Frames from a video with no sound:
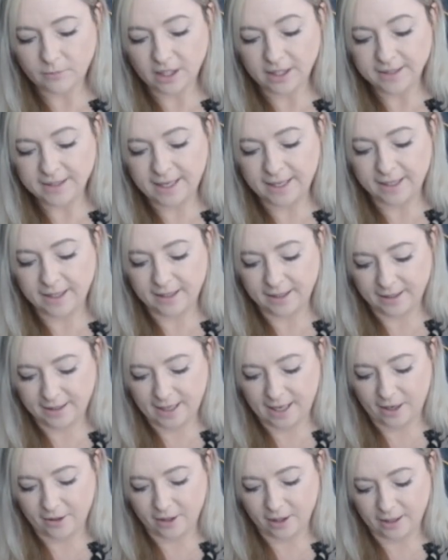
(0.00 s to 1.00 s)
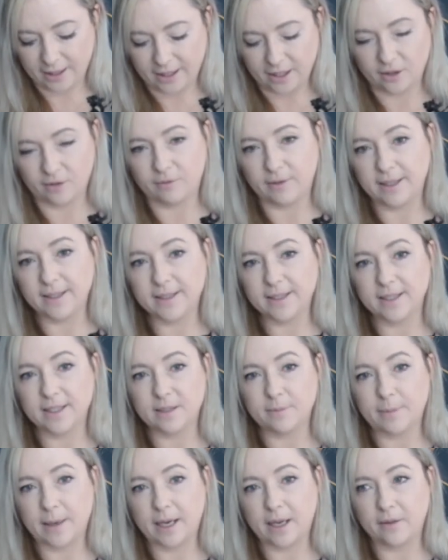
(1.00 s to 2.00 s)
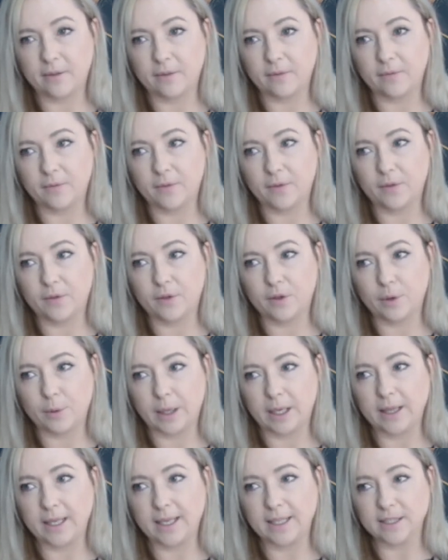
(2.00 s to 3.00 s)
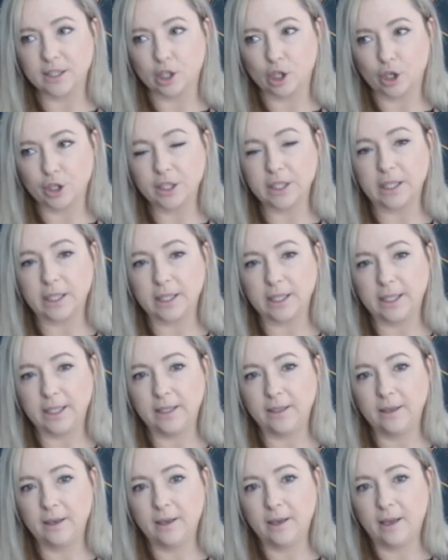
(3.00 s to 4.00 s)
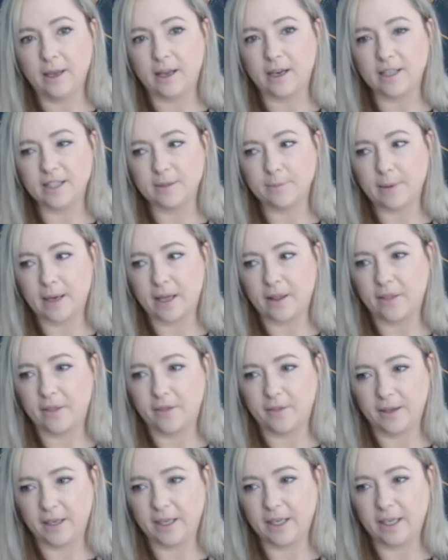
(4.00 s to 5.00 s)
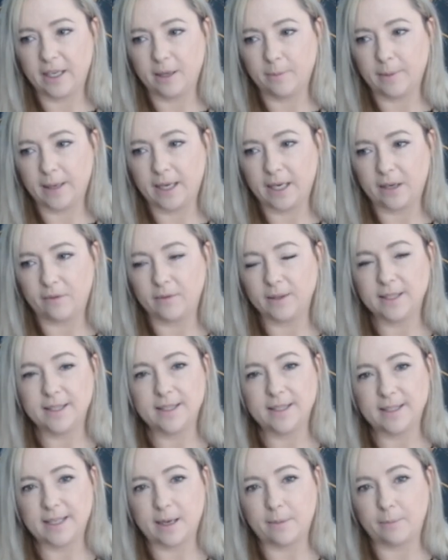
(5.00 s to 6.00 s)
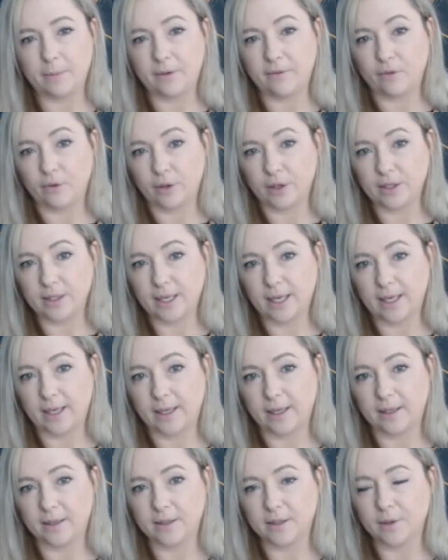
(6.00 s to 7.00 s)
Taking a calculated risk is about doing things logically, and it's about thinking about every step before you take it.